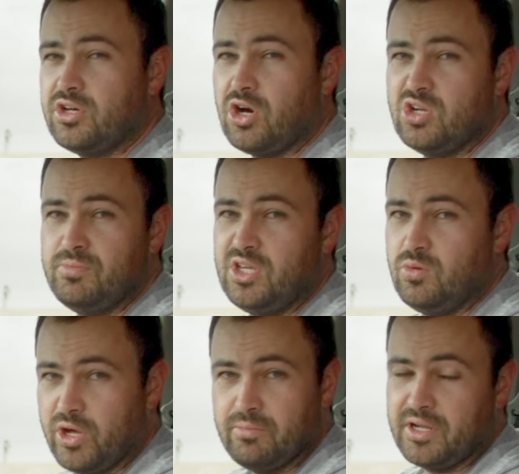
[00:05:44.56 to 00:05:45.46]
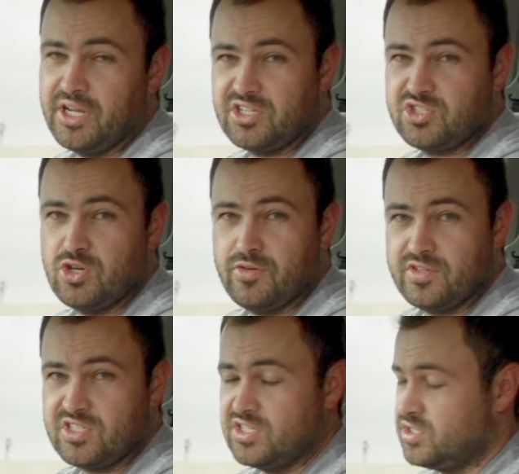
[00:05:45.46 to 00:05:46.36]
economy, when my next
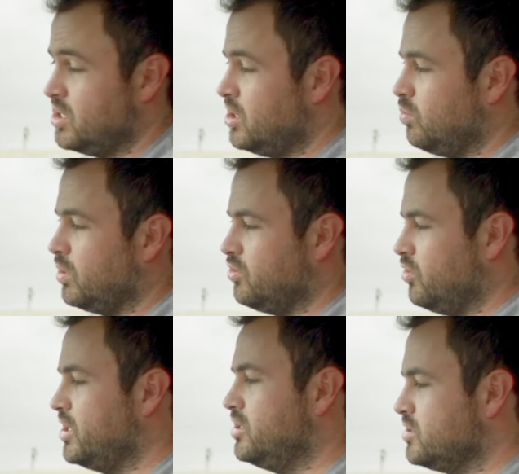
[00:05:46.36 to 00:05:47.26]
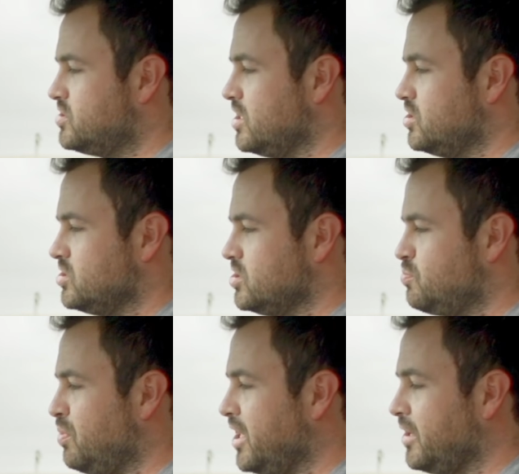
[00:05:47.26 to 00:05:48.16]
service is, what radio station is
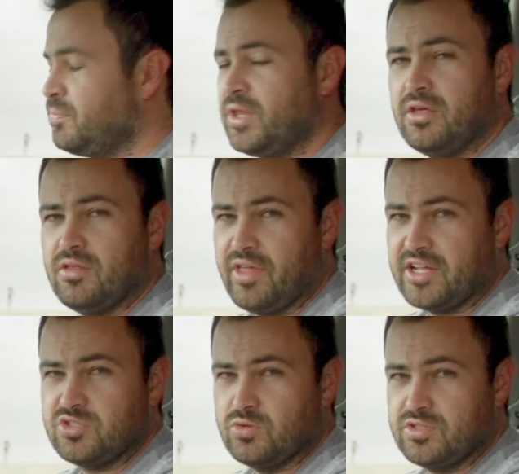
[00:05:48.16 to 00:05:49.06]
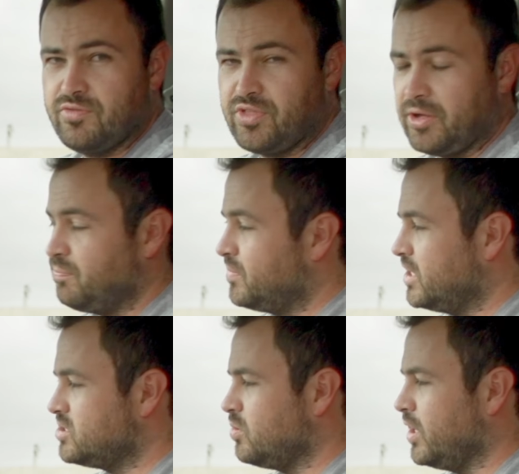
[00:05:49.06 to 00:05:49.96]
playing, that sort of thing.
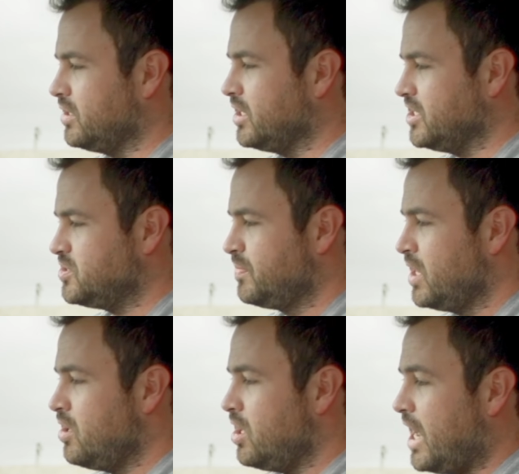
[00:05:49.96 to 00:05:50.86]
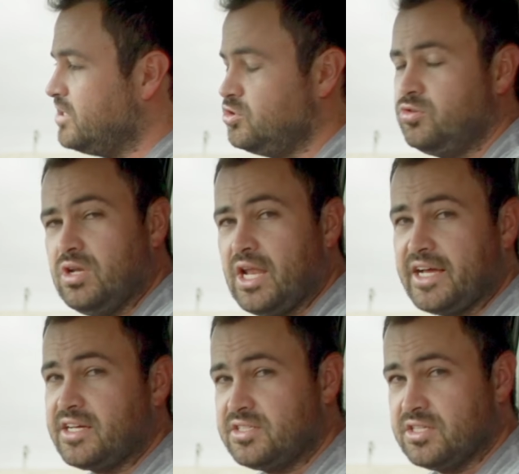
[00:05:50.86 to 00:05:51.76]
That's quite nice. I do
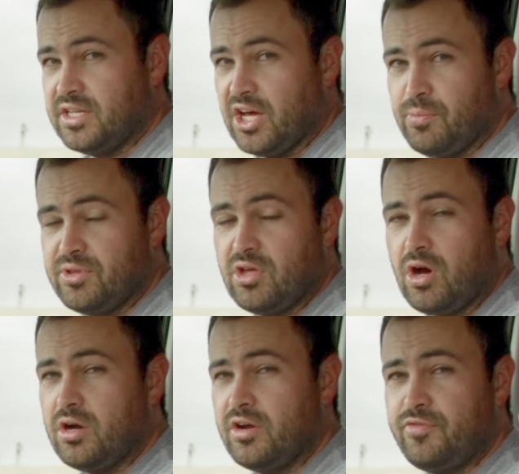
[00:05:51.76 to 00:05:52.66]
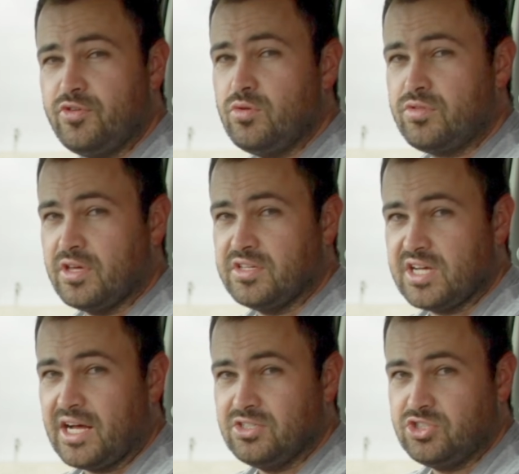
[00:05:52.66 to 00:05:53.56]
like it in here, but there are a few things
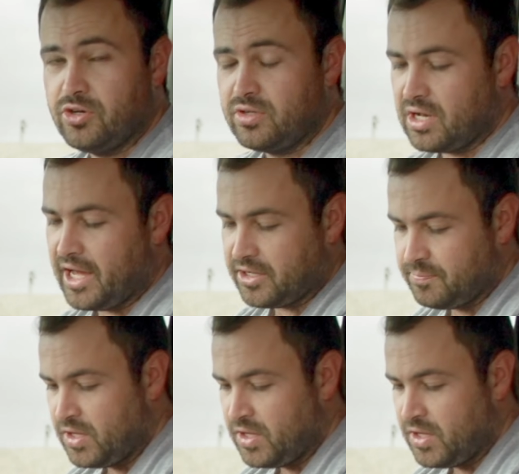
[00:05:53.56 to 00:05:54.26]
I don't like.